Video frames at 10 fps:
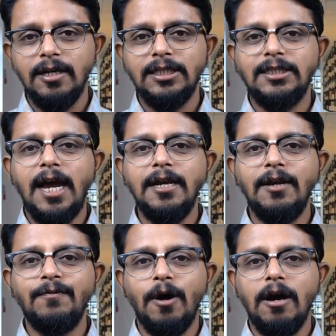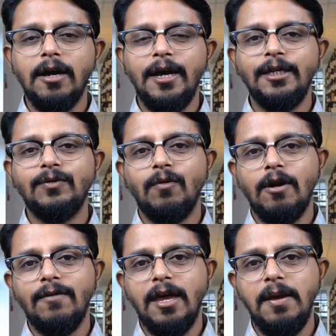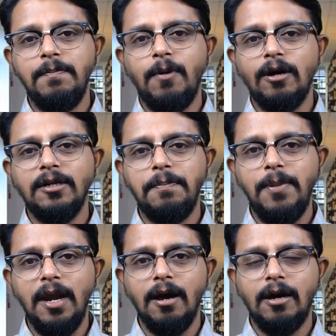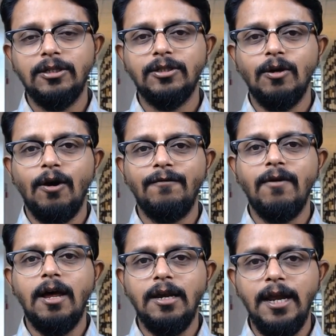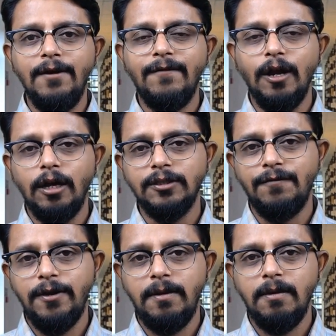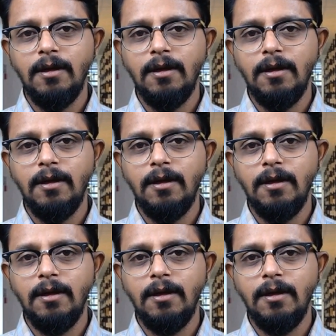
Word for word: Standard work is one of the important pillars of lean philosophy.